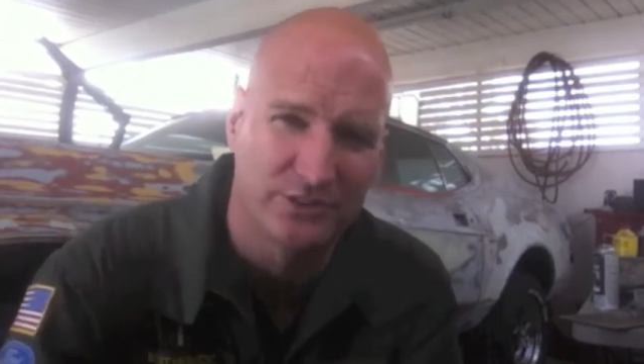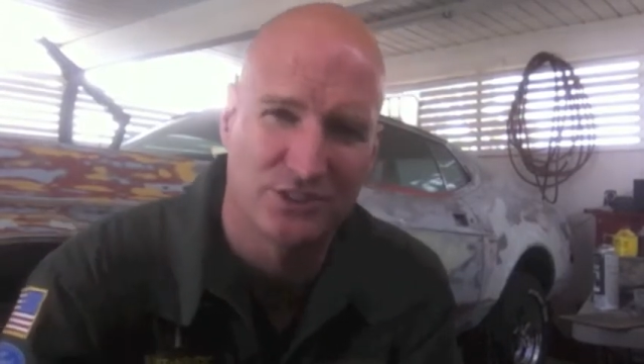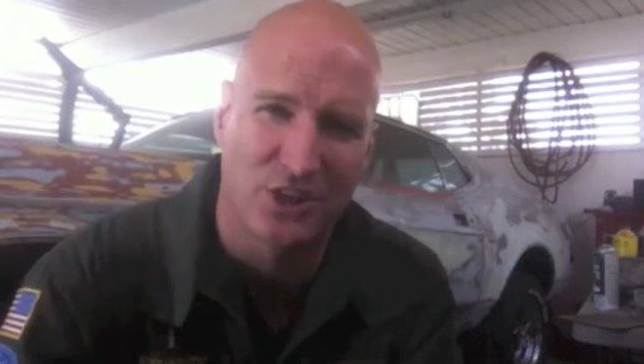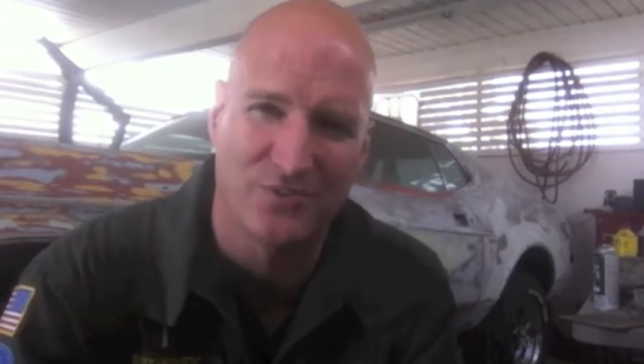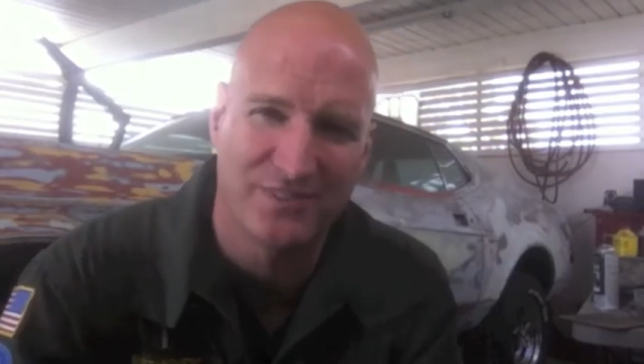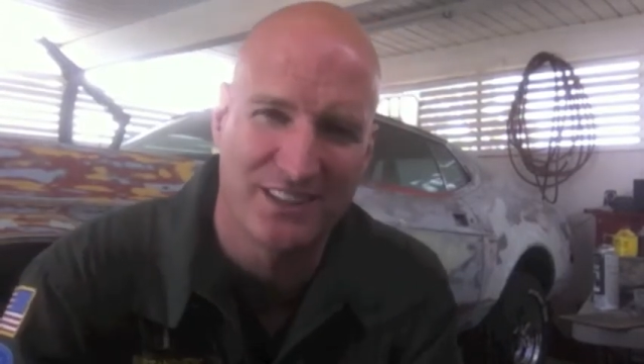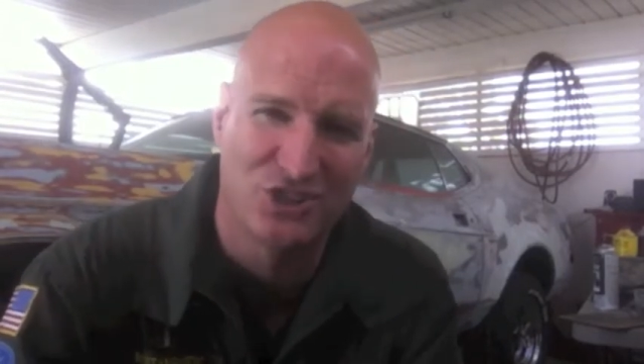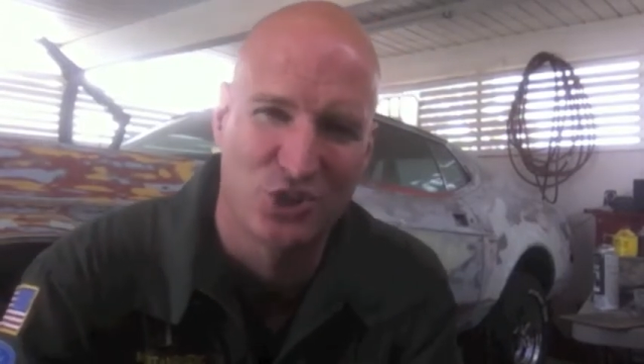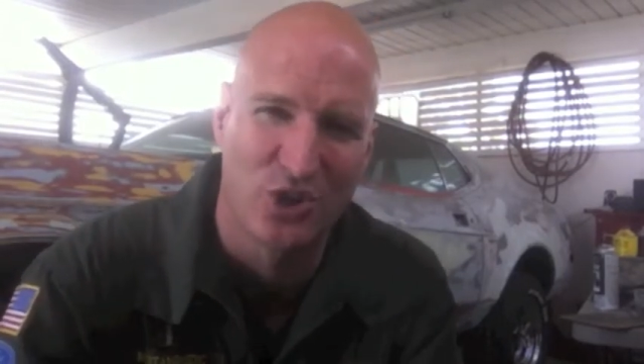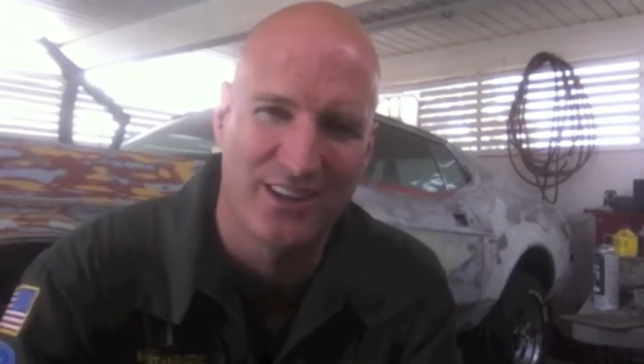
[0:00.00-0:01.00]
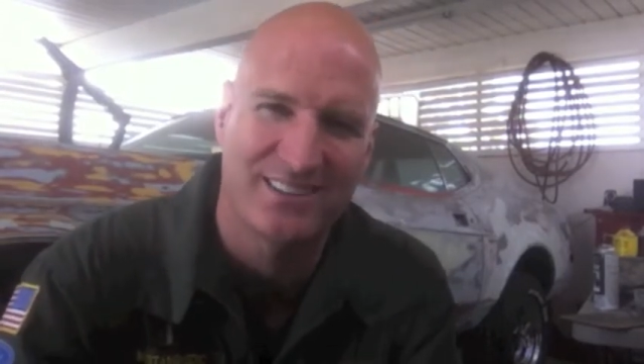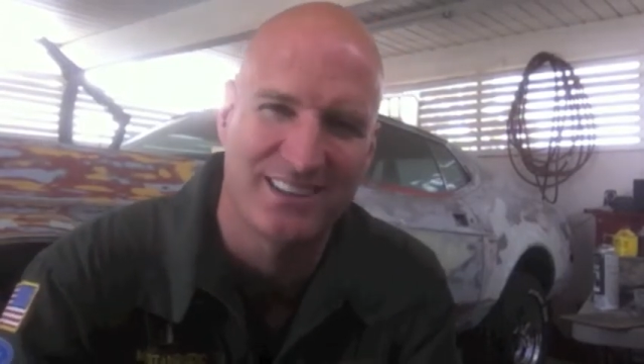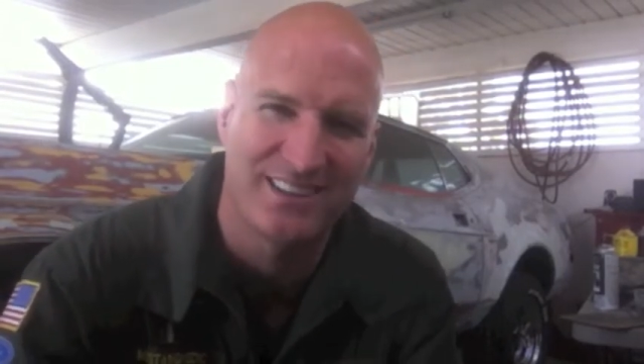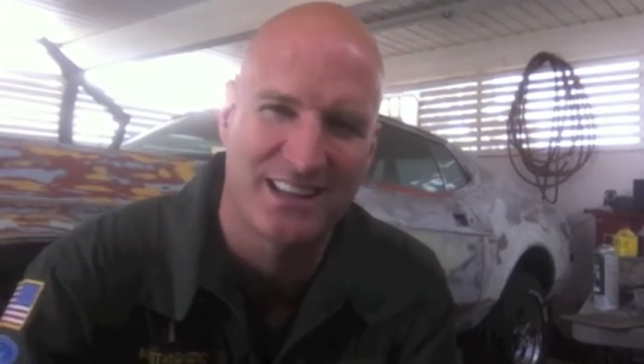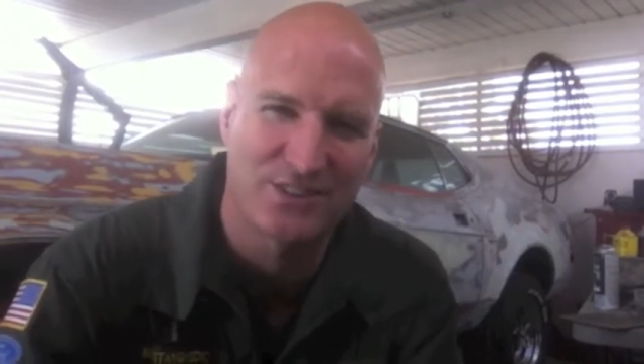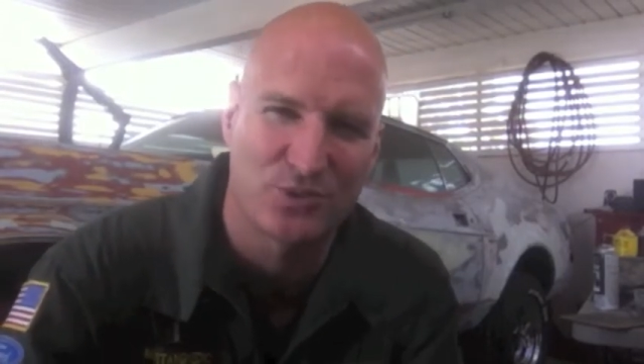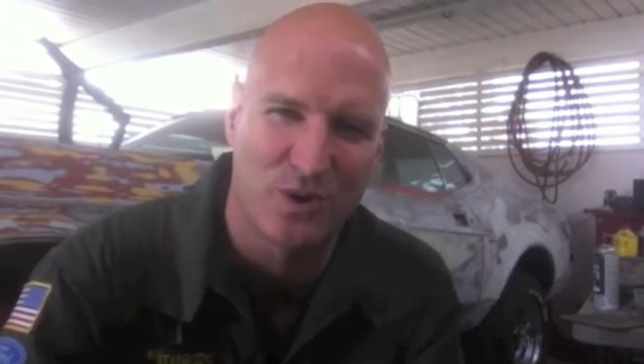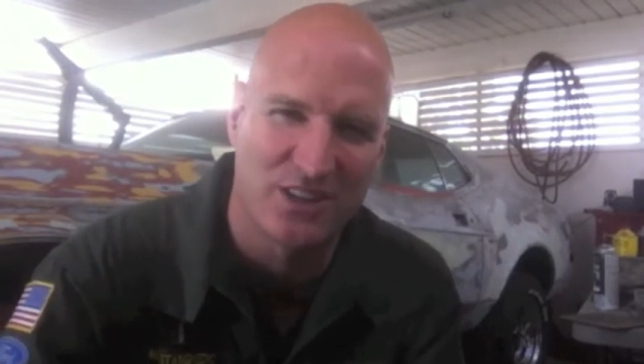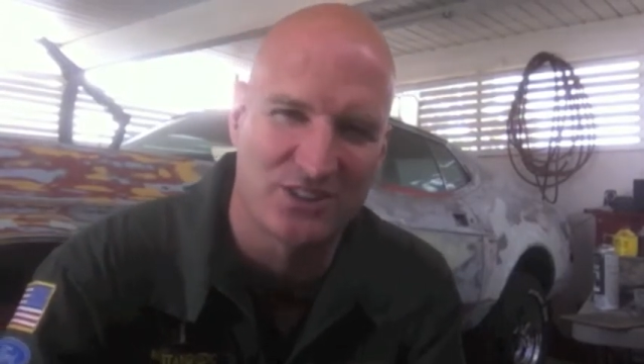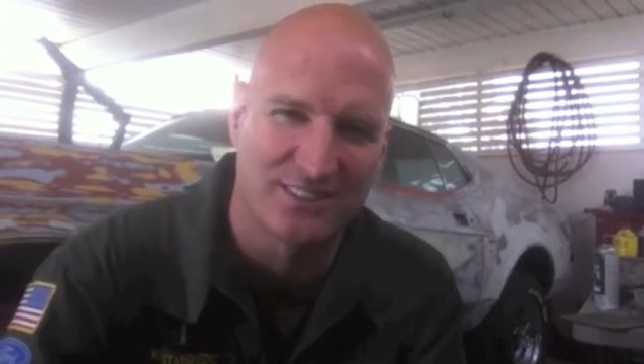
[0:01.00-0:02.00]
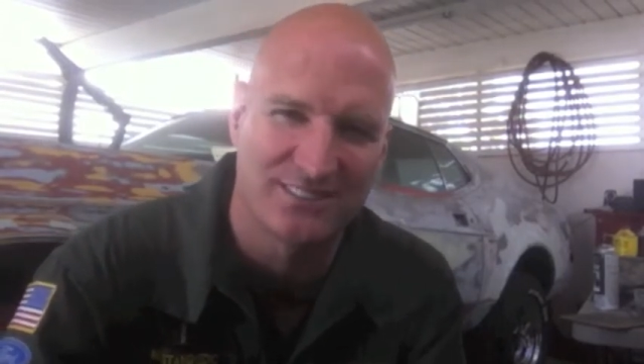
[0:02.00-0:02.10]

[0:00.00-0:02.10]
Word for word: So enjoy, and thanks for watching.